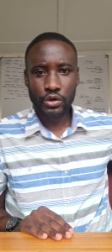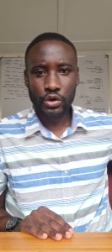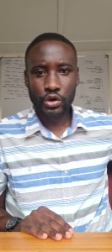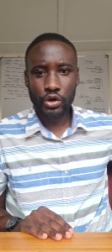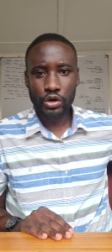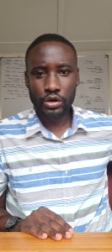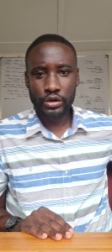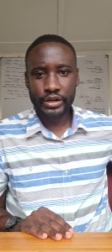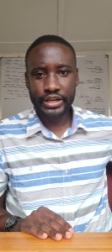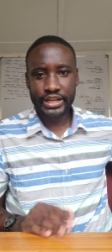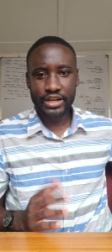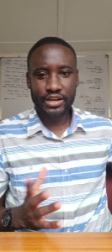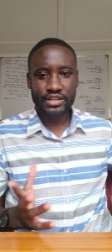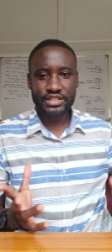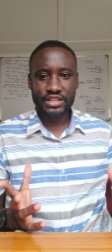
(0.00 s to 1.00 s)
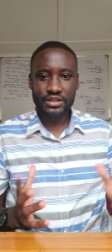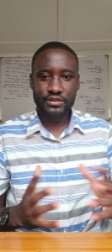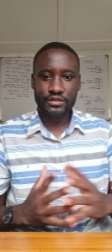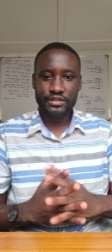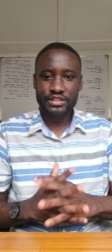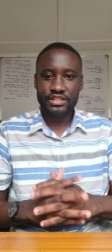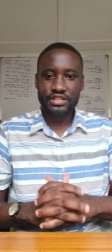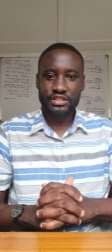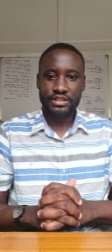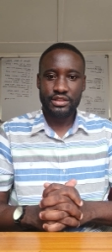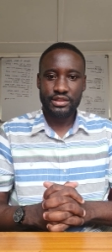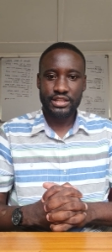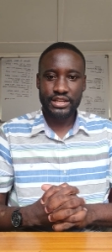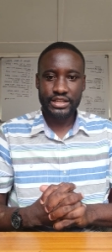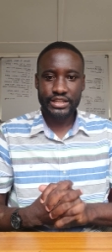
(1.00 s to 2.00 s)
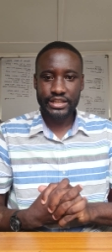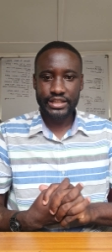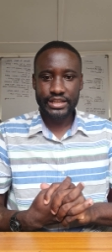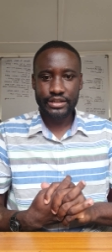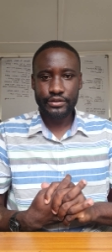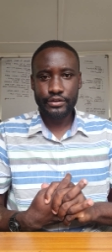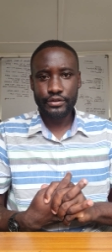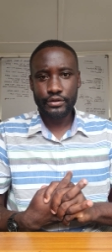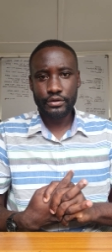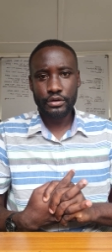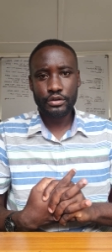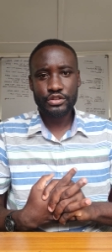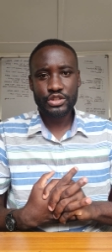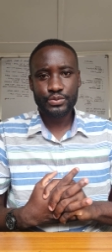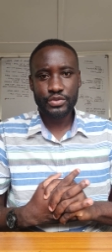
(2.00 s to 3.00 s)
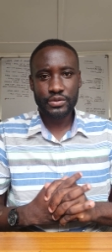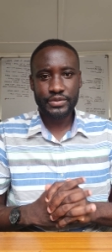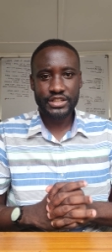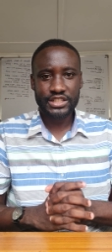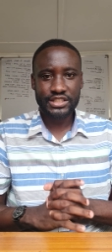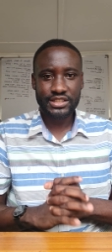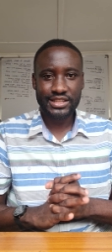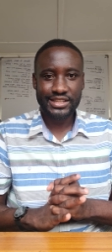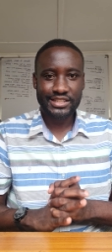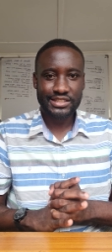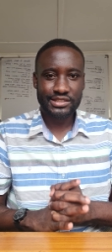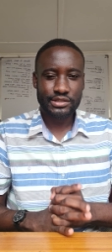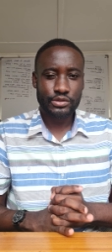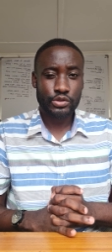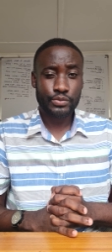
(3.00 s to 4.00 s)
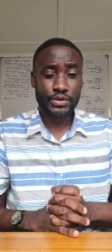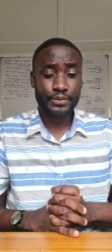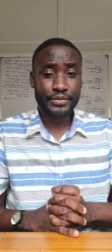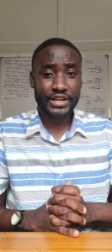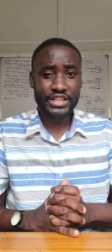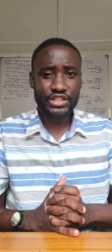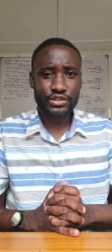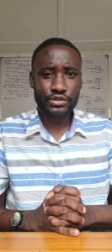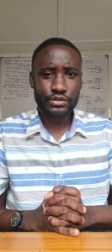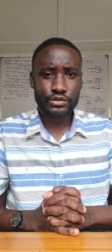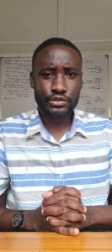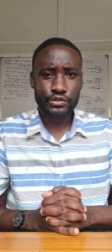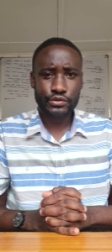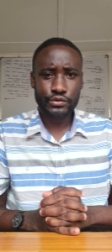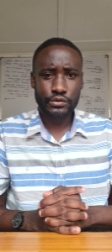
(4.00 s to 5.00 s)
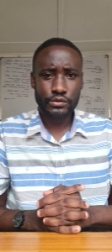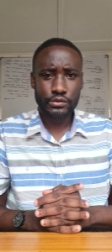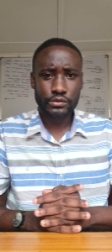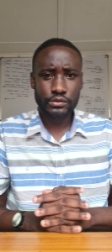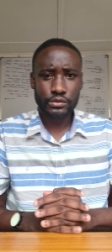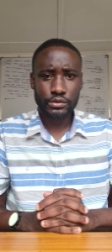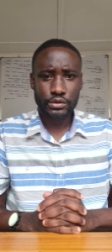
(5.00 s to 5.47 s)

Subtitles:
or in our circles that owns property that is to be passed on to